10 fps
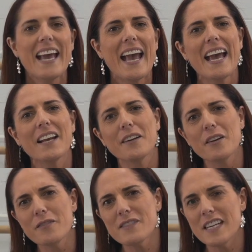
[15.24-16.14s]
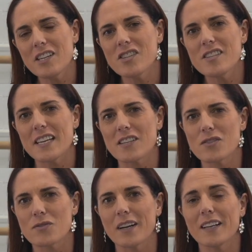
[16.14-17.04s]
and a lot of teachers are
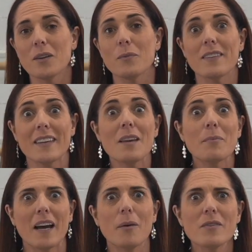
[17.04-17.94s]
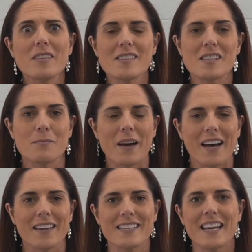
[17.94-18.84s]
struggling with keeping up with this
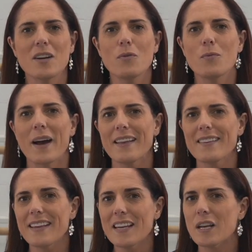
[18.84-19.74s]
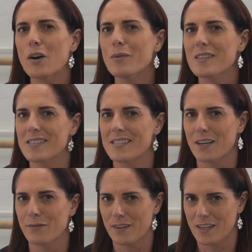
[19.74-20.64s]
demand in a way that they know is
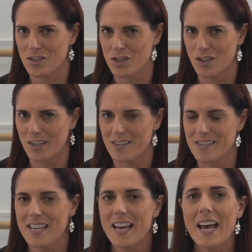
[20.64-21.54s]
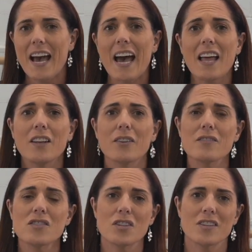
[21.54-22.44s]
safe for their students. A lot of
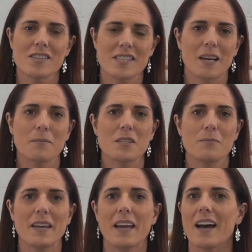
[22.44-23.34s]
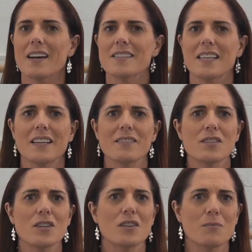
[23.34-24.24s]
students come to me asking if
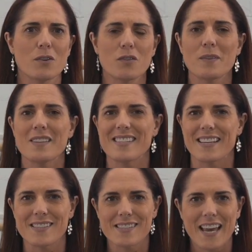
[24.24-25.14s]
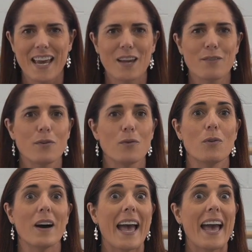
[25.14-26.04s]
certain movements are safe
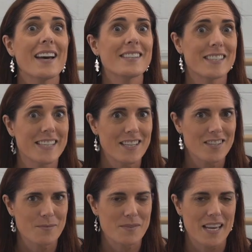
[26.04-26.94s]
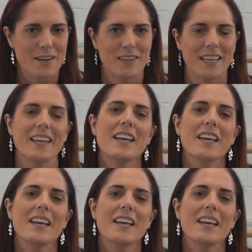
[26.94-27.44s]
or how to teach them safely.